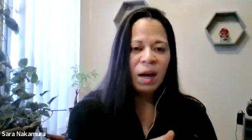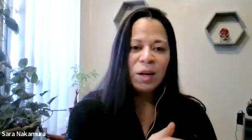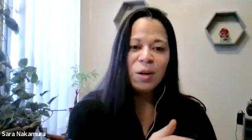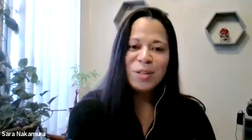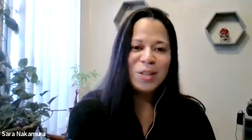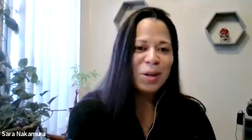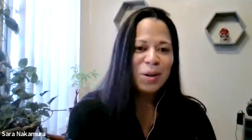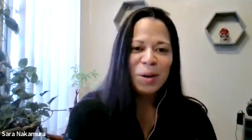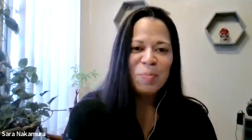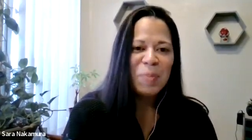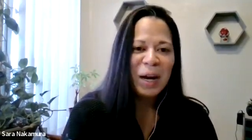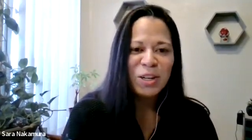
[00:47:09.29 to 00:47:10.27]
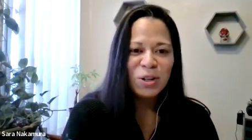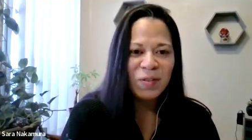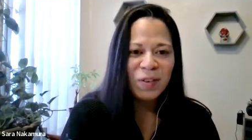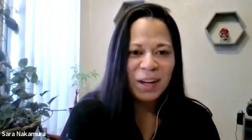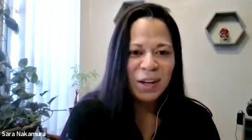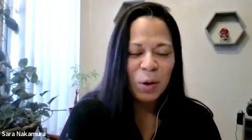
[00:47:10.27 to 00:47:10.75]
You can see a picture
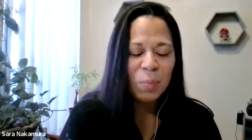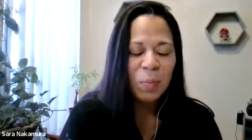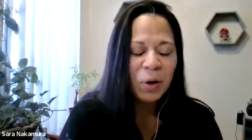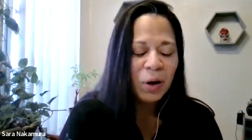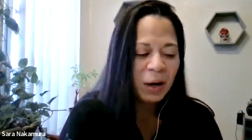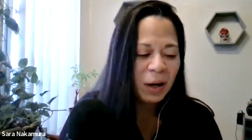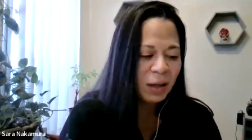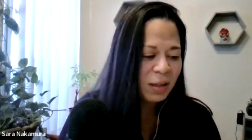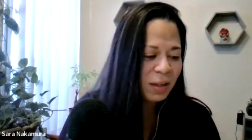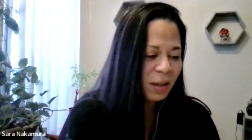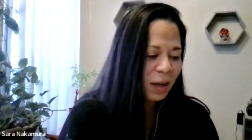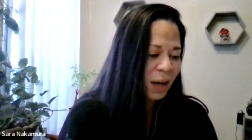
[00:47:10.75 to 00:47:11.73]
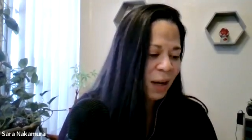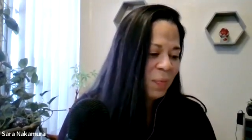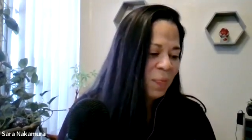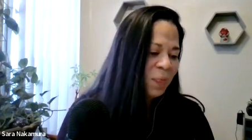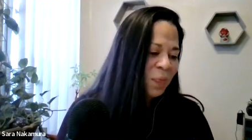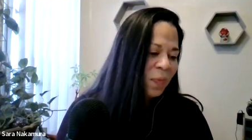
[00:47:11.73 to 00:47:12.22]
of it in our book. It's
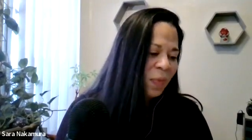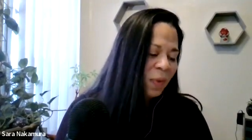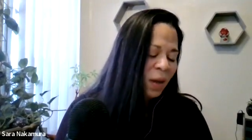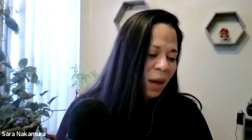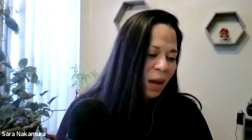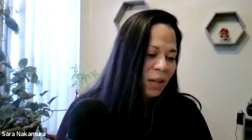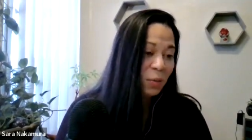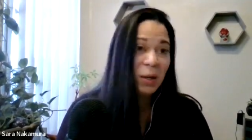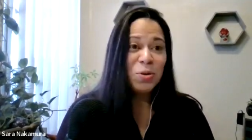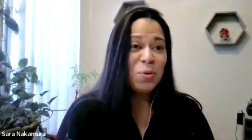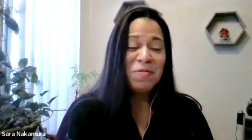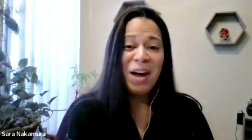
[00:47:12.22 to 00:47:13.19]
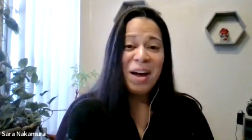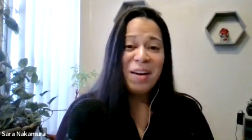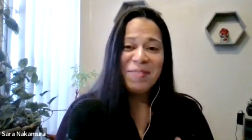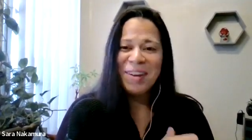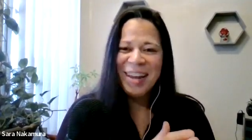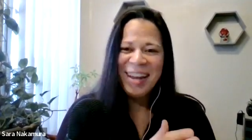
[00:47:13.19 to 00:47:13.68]
on page
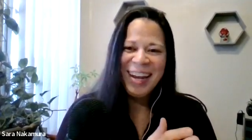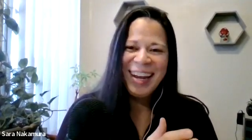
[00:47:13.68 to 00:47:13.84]
25.